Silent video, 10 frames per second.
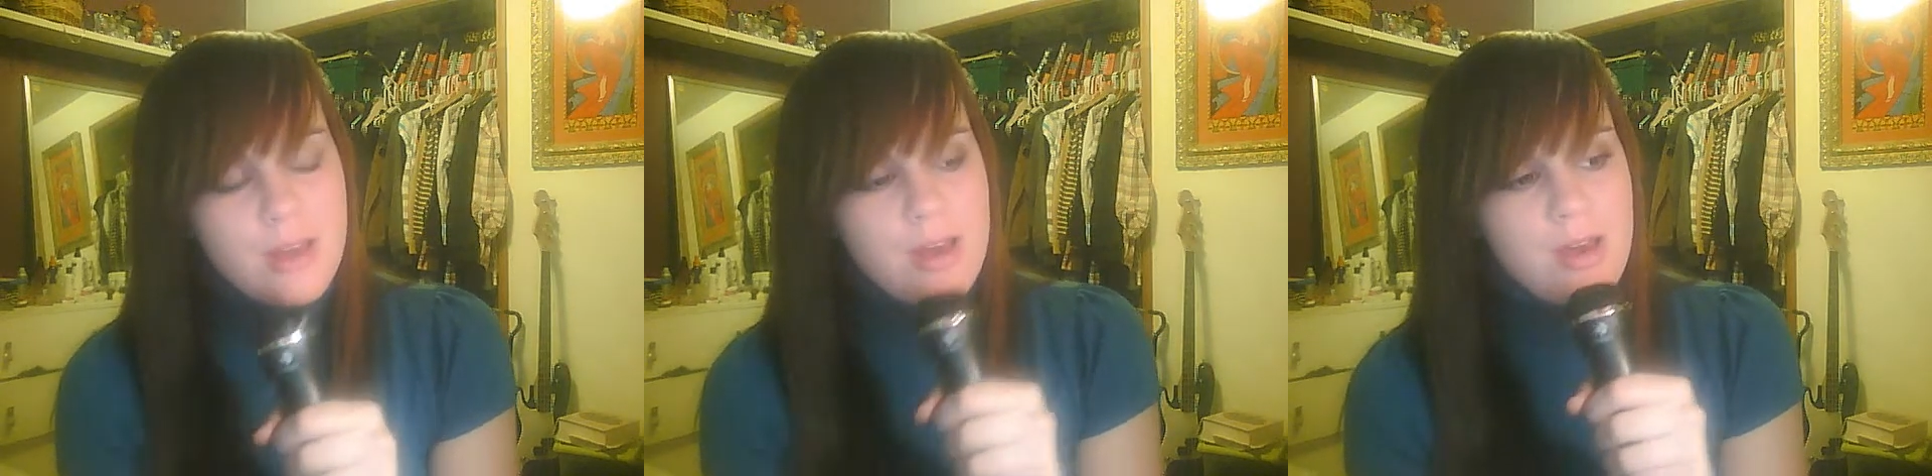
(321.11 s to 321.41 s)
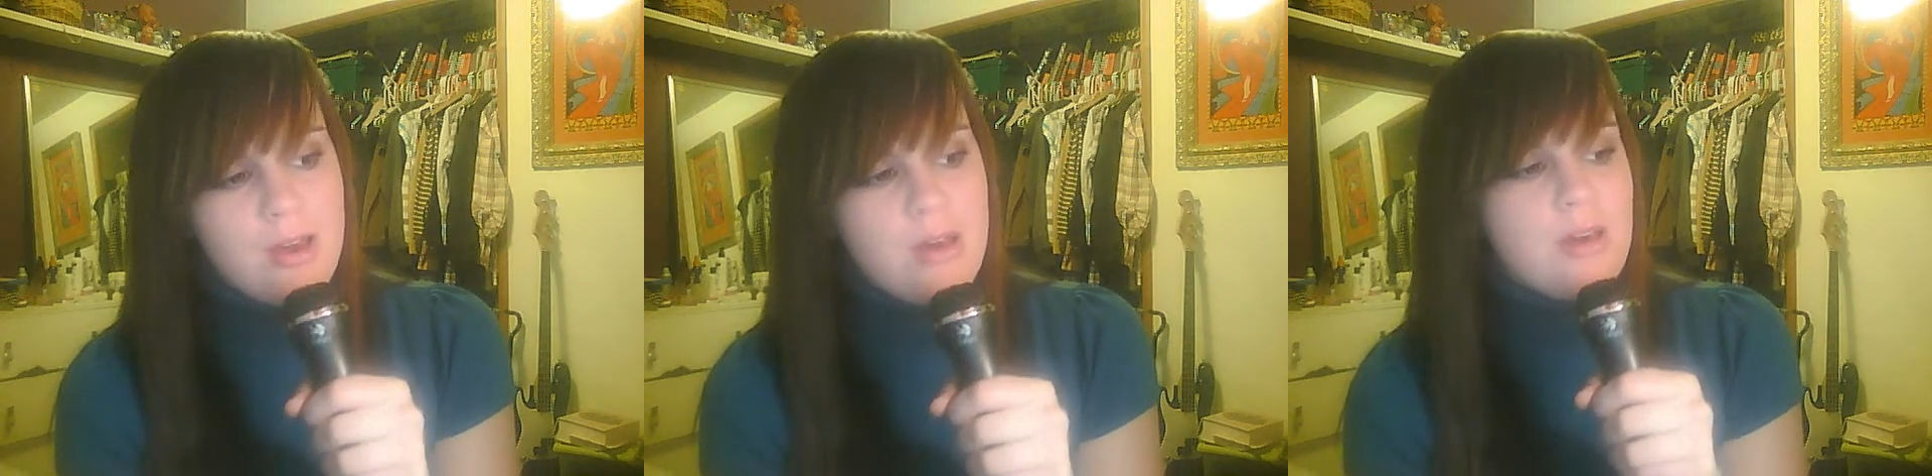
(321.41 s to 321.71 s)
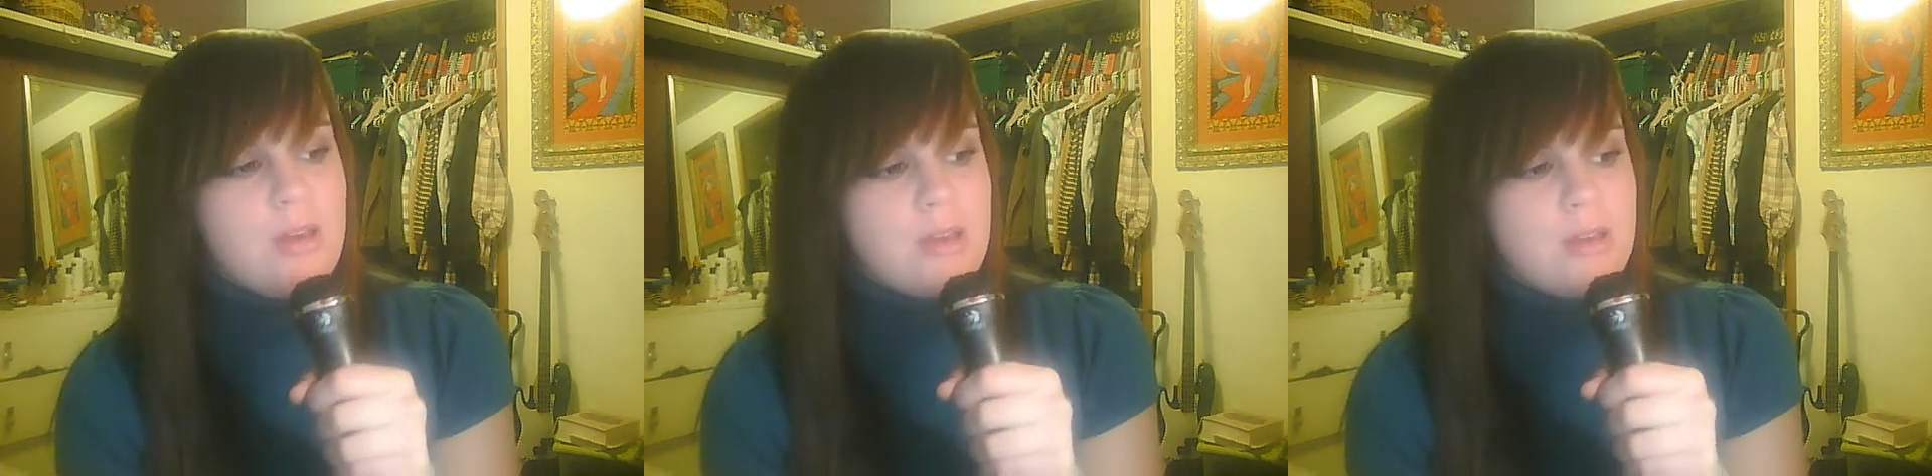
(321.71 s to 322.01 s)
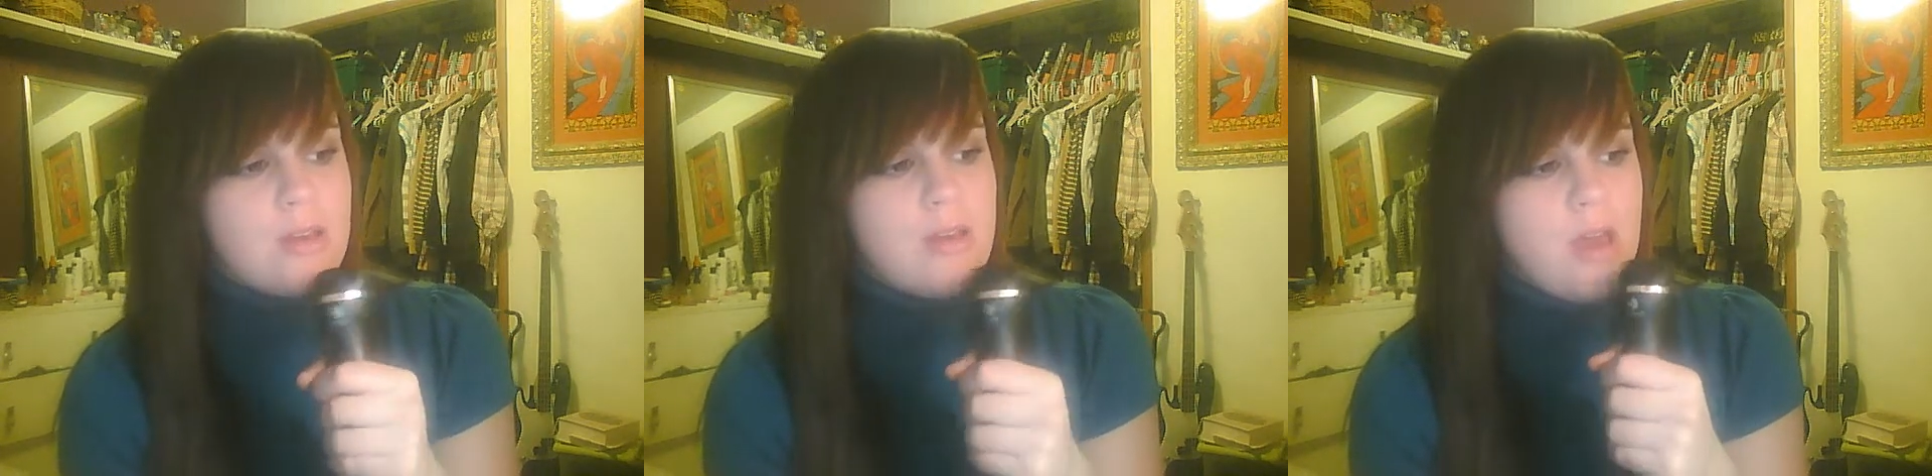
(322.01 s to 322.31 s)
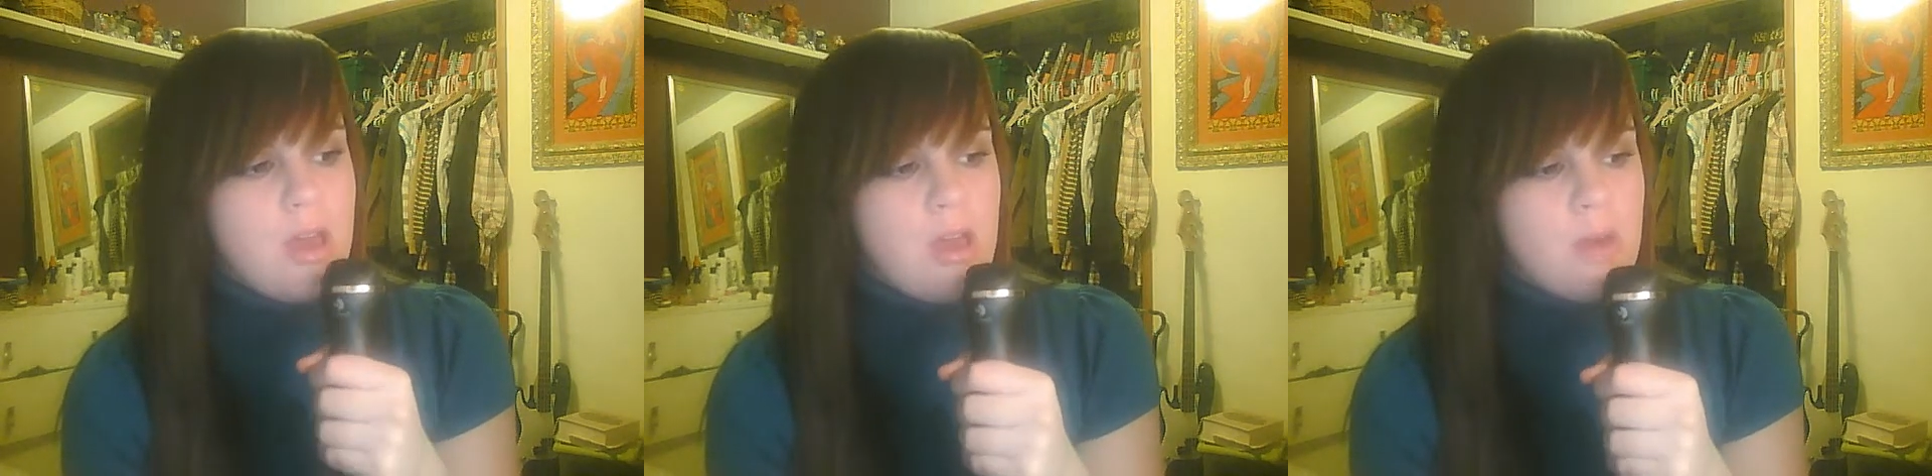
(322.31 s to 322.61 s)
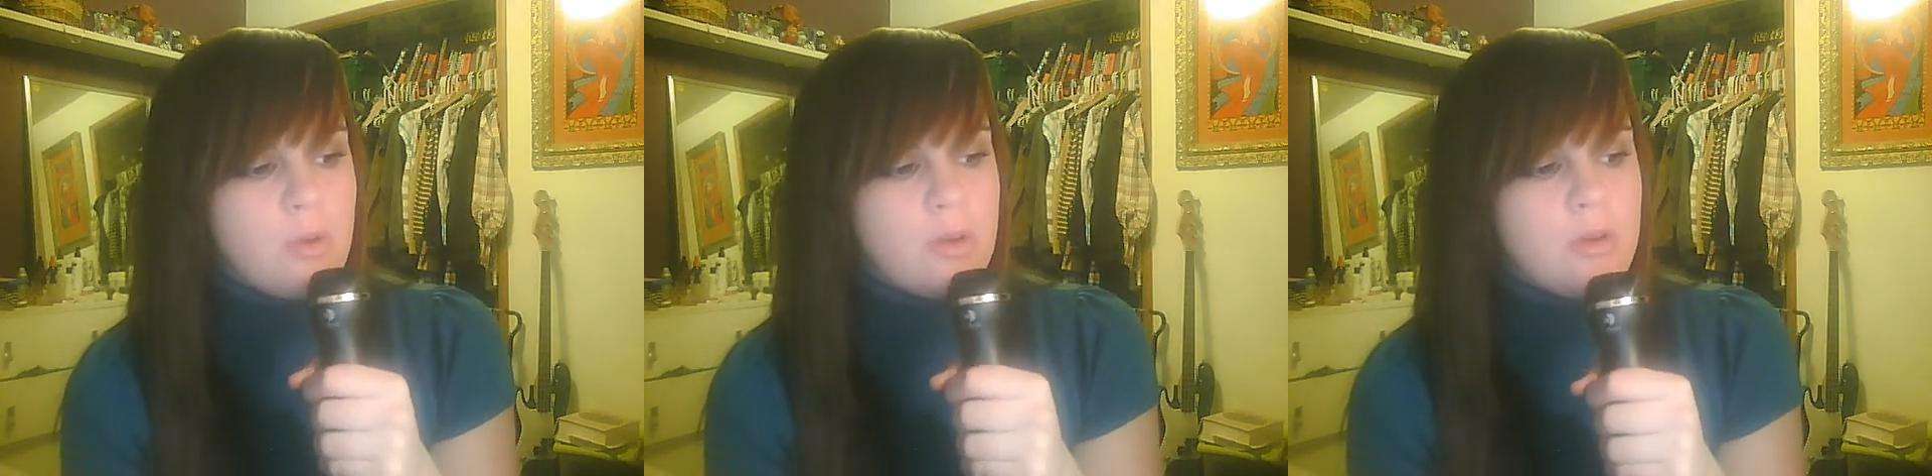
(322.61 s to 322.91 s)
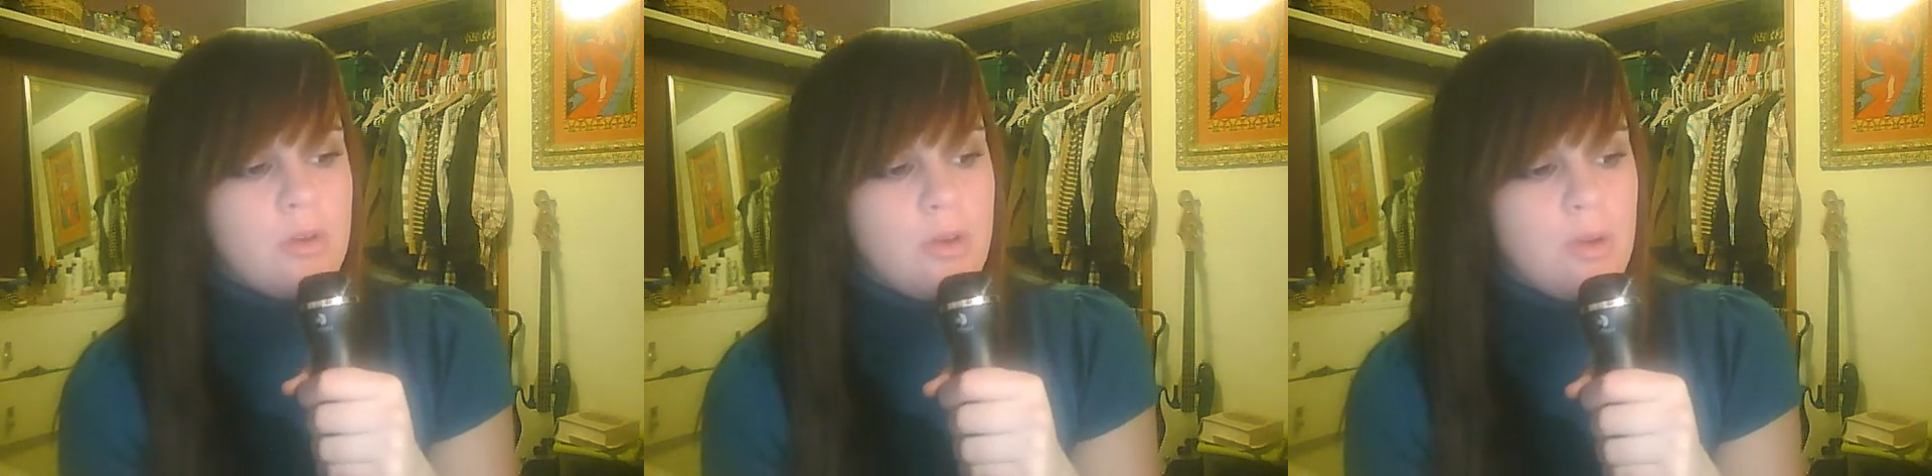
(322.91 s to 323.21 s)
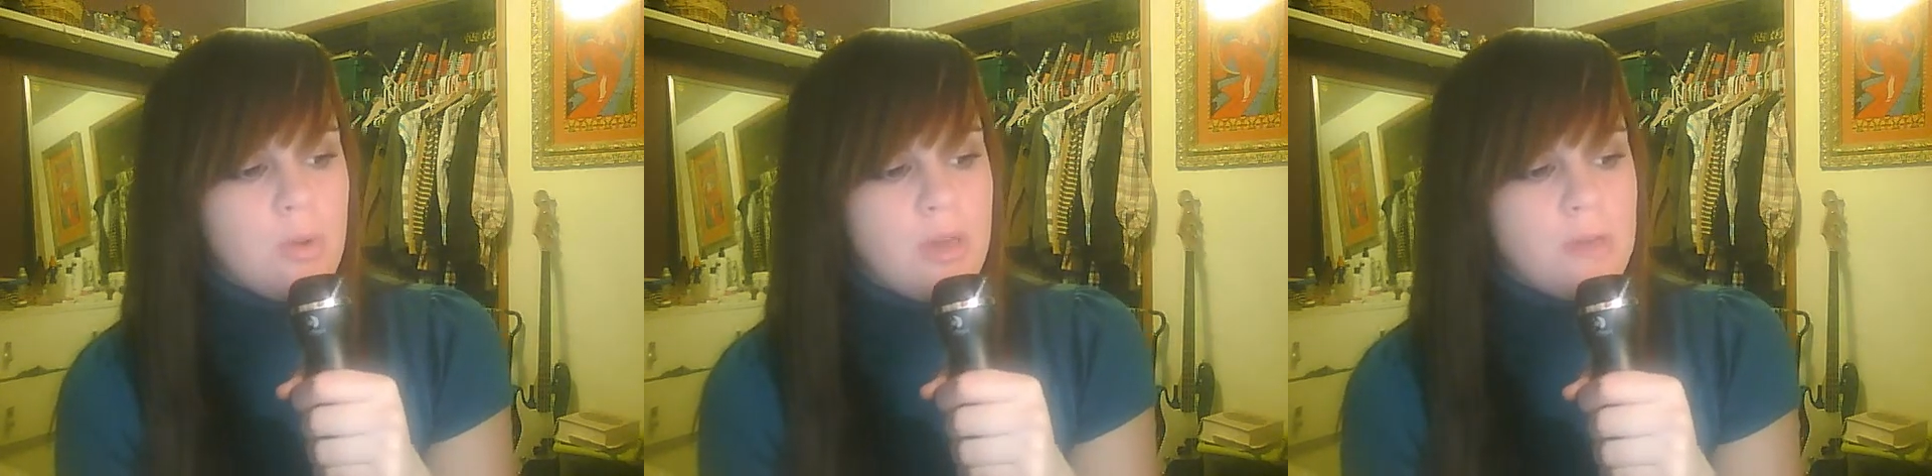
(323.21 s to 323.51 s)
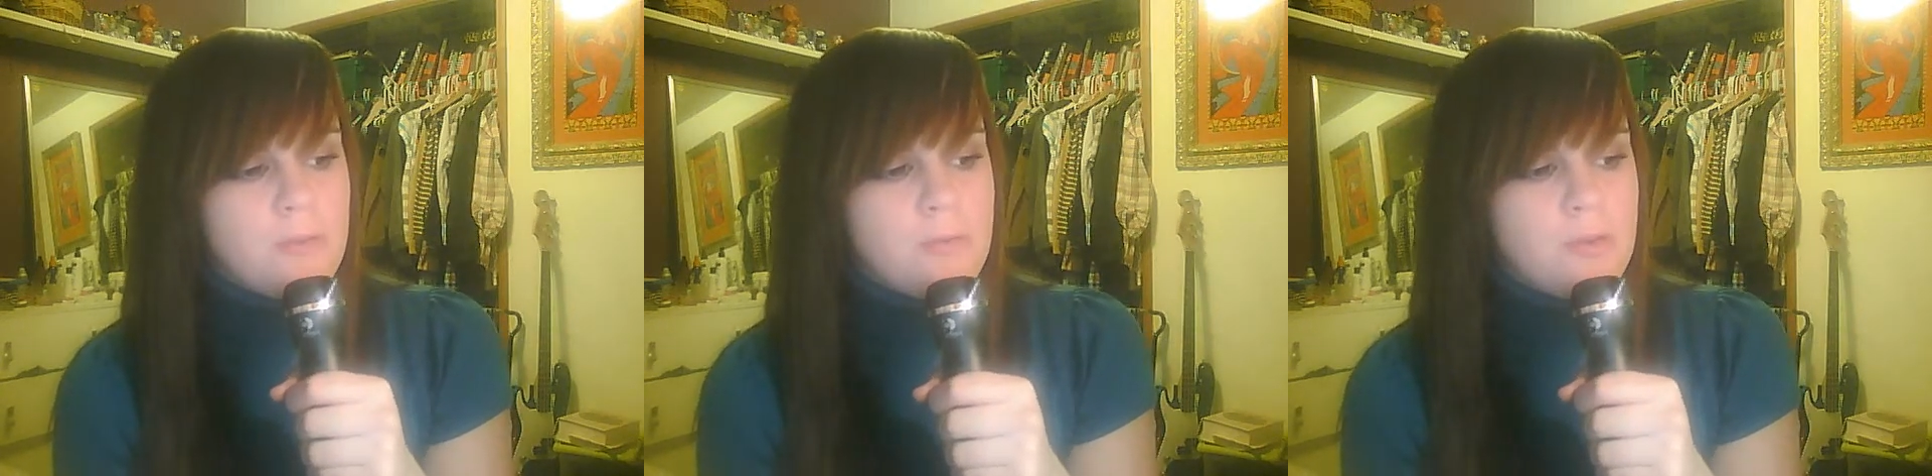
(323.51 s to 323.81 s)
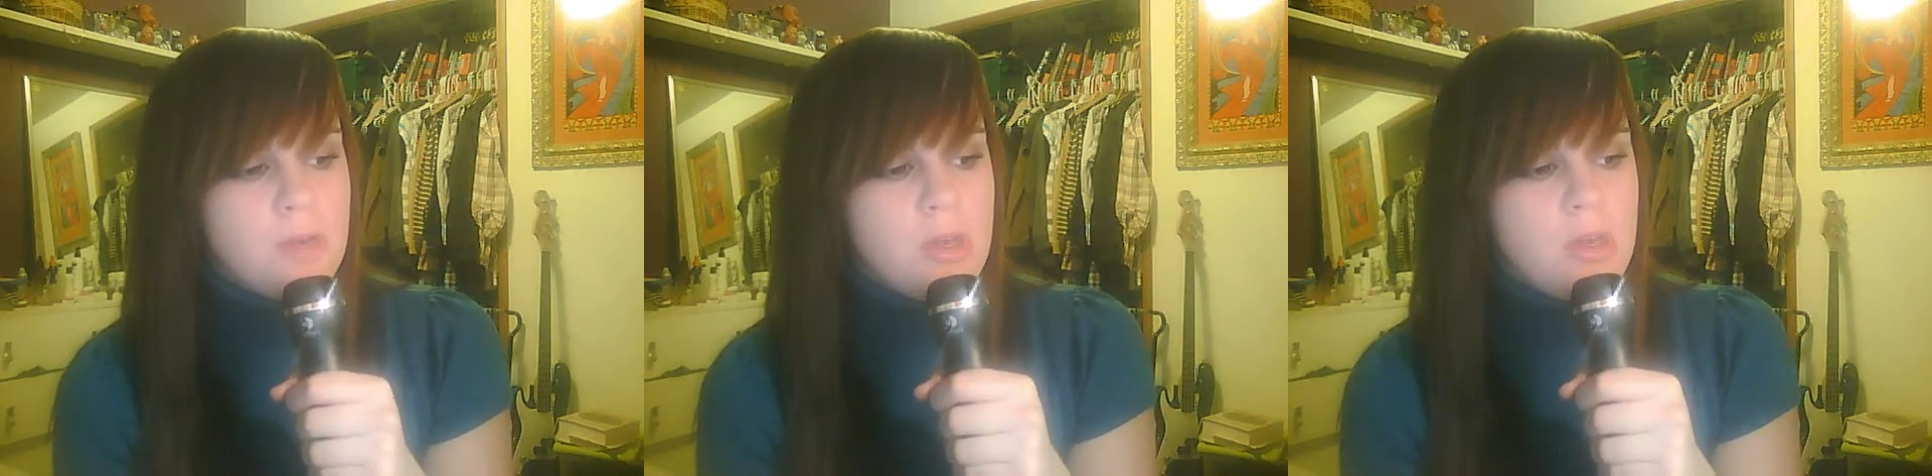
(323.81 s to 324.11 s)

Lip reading: I want to know if